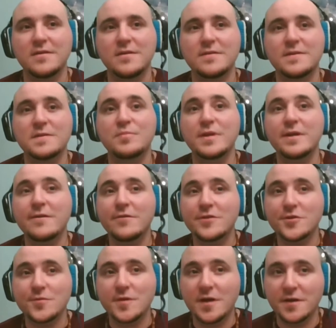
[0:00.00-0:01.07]

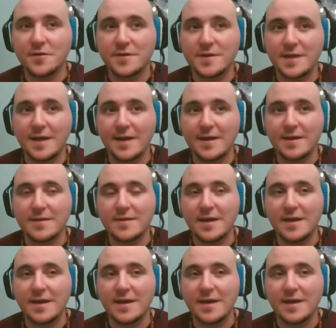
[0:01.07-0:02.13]
spiritual undertaking that